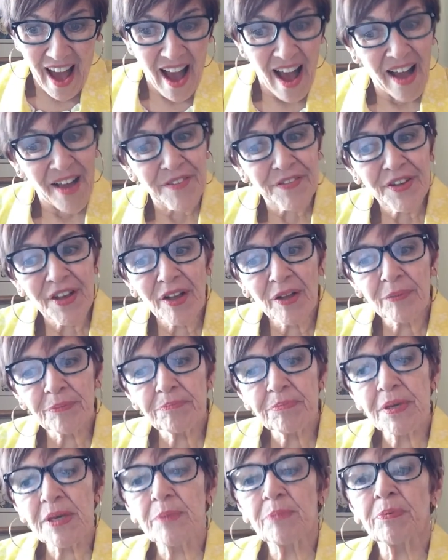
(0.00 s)
I've
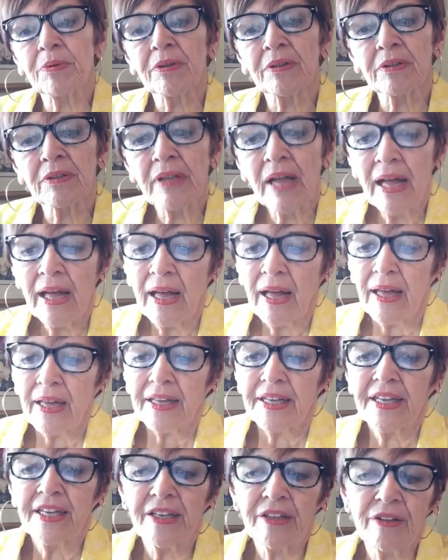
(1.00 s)
helped people
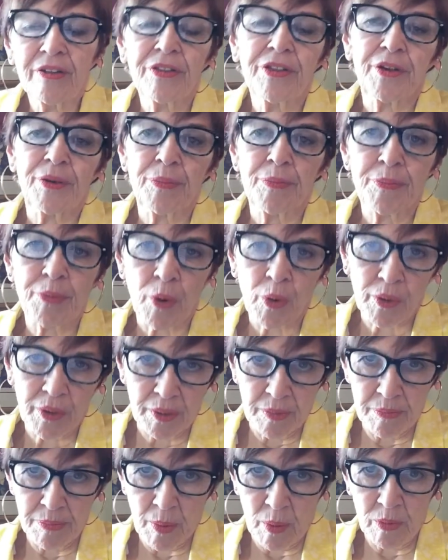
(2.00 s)
heal their
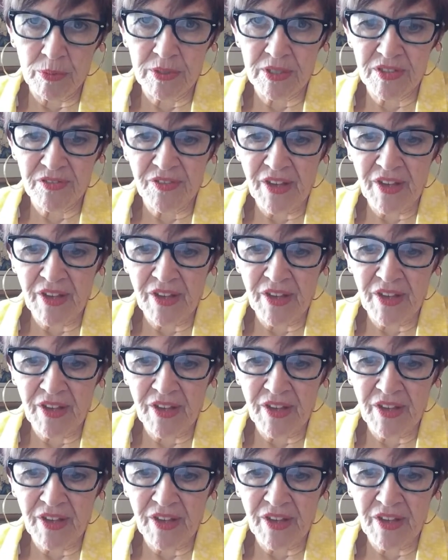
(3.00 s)
broken bones